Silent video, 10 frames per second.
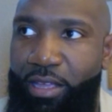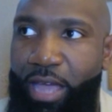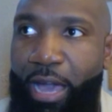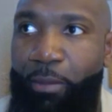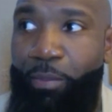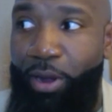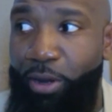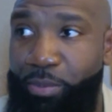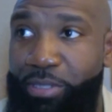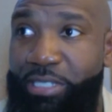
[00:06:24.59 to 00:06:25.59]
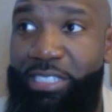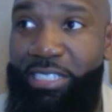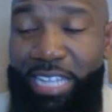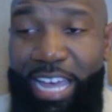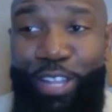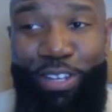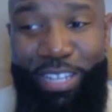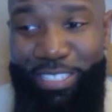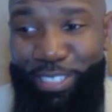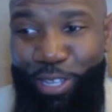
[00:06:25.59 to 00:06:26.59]
our purpose is not
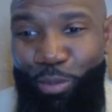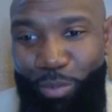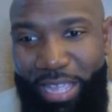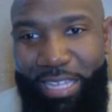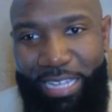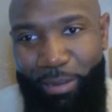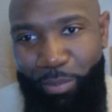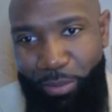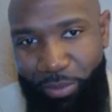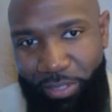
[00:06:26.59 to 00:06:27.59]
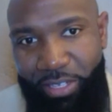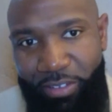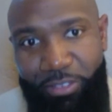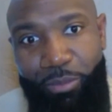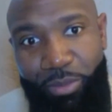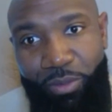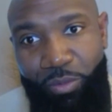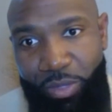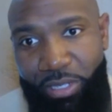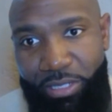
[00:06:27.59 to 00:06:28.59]
necessarily going to make a lot of people comfortable
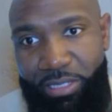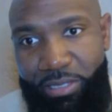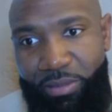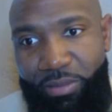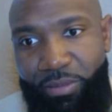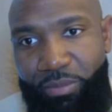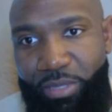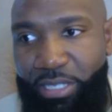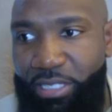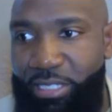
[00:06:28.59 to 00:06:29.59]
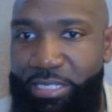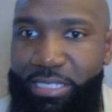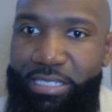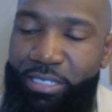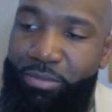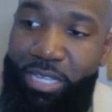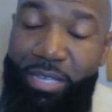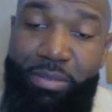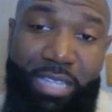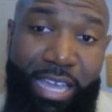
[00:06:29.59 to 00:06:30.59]
with us, because
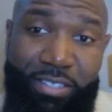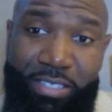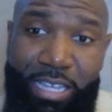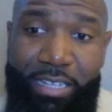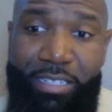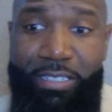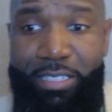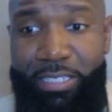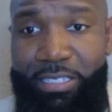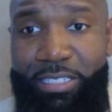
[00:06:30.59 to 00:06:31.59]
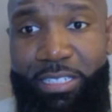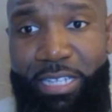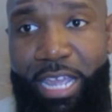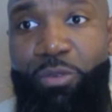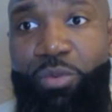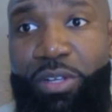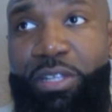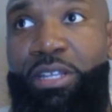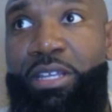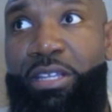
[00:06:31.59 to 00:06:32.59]
sometimes it's outside of the things that they
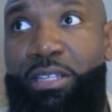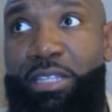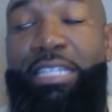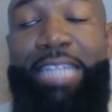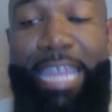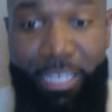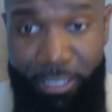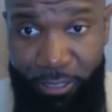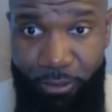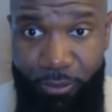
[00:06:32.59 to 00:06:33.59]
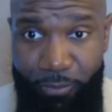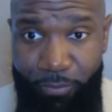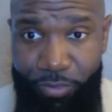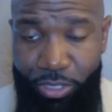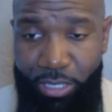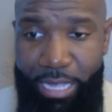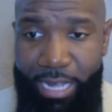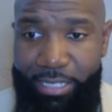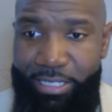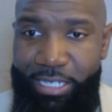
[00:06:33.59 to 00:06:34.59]
would think they could do. So a
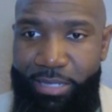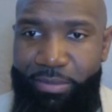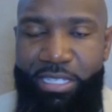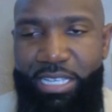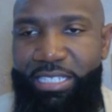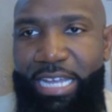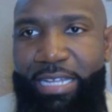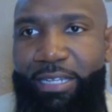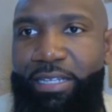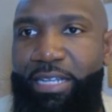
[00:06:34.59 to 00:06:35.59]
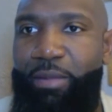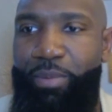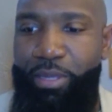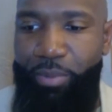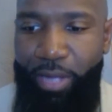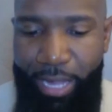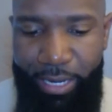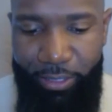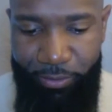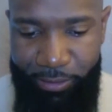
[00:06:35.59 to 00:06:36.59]
lot of times, not that people
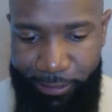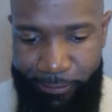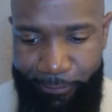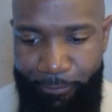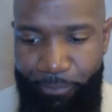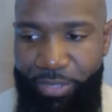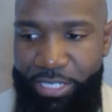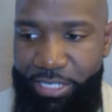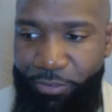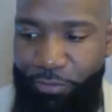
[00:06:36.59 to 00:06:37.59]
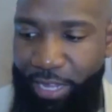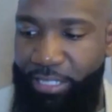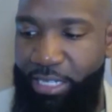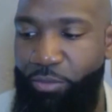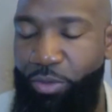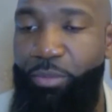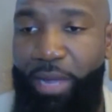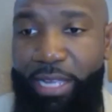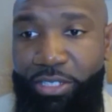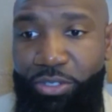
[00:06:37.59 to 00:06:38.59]
hate on us, is the fact that we
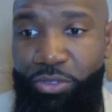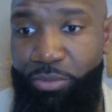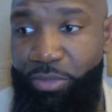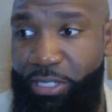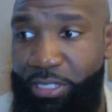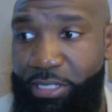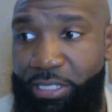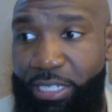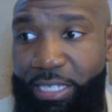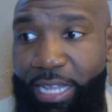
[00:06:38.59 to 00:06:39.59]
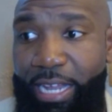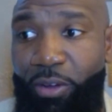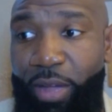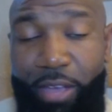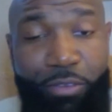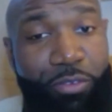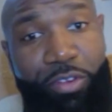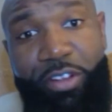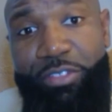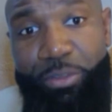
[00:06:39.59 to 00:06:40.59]
might do some things that they don't have a
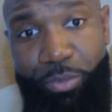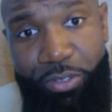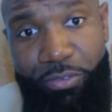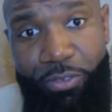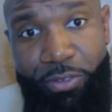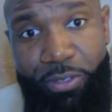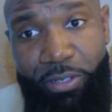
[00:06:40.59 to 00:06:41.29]
reference point for.